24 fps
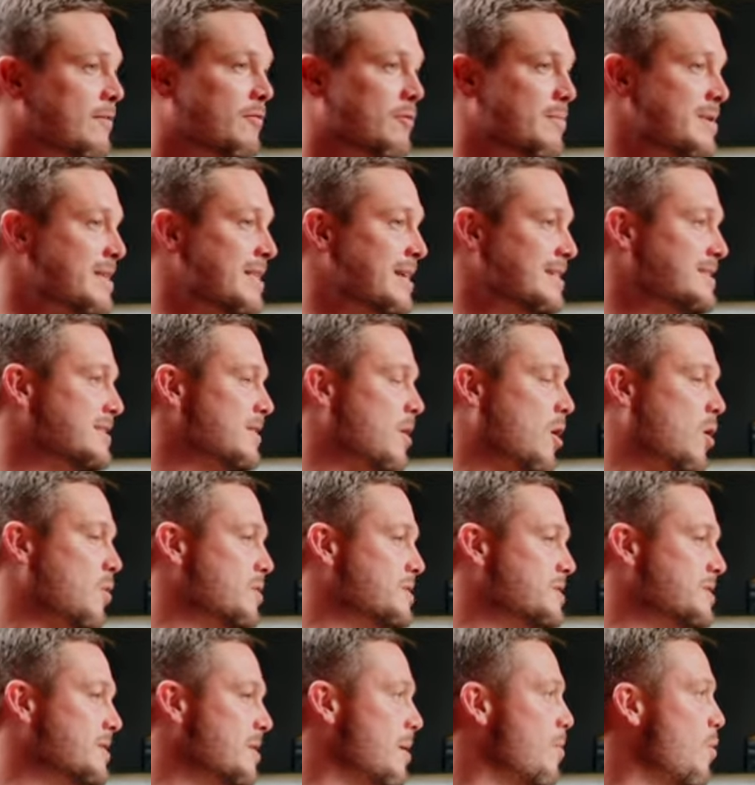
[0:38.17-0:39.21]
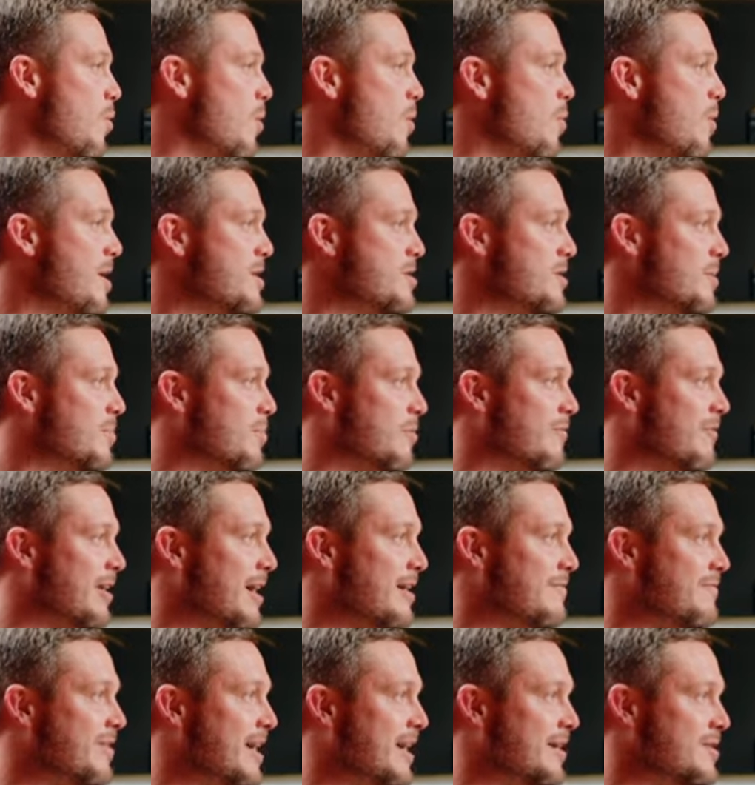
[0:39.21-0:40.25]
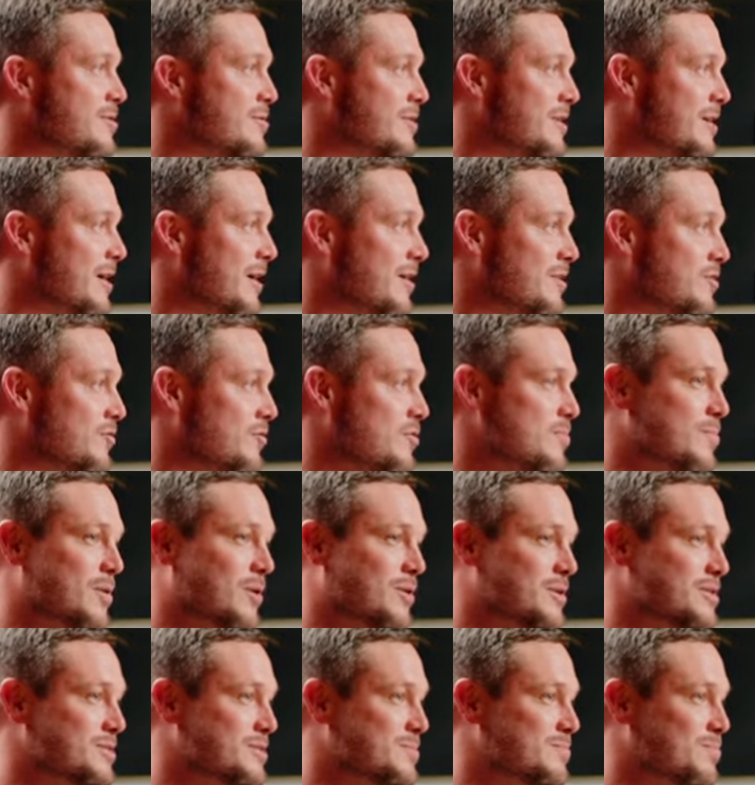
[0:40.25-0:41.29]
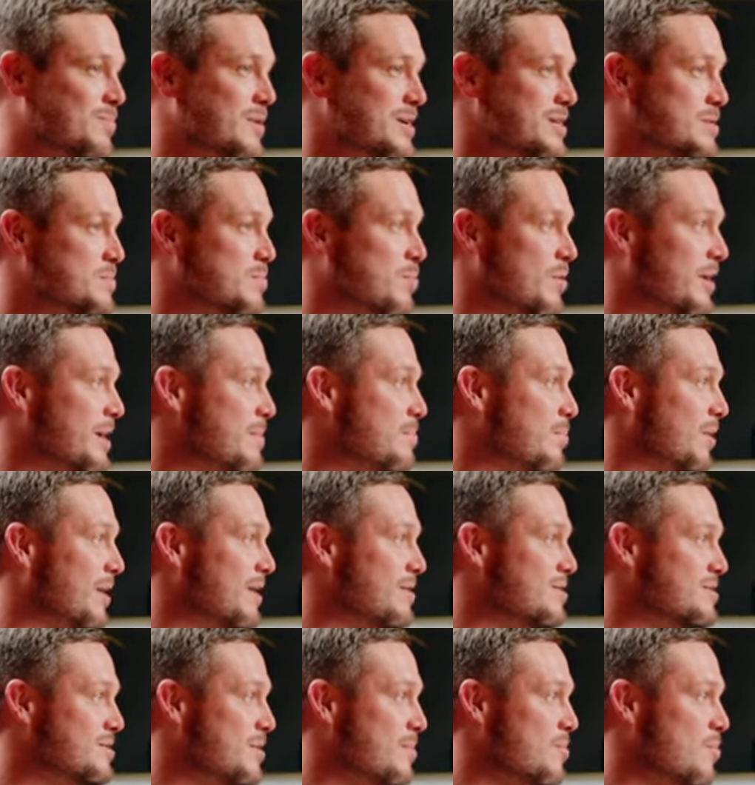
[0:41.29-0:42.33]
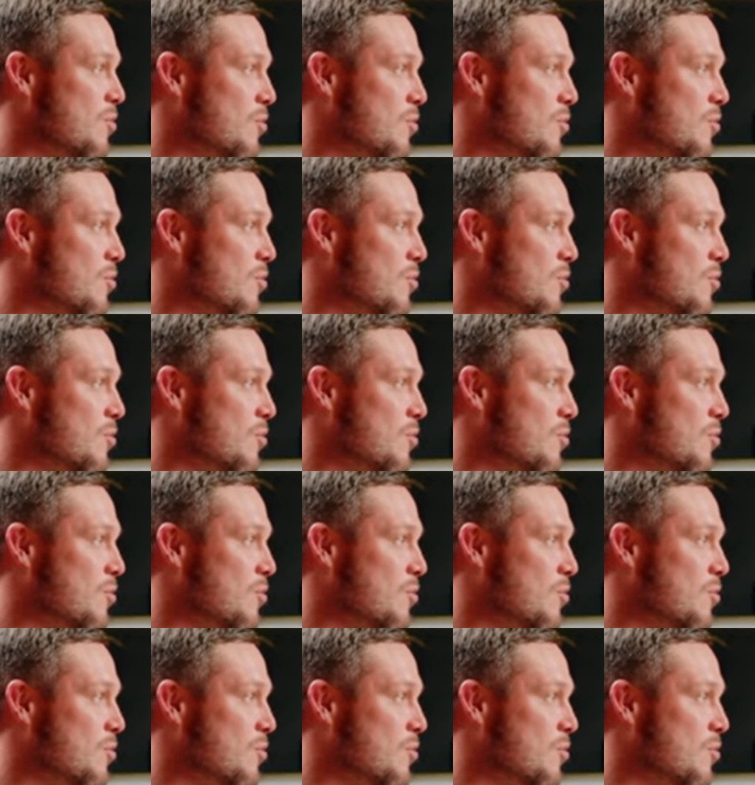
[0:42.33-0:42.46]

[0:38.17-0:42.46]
for me, that's always the number one way you can provide value in college football is bringing players on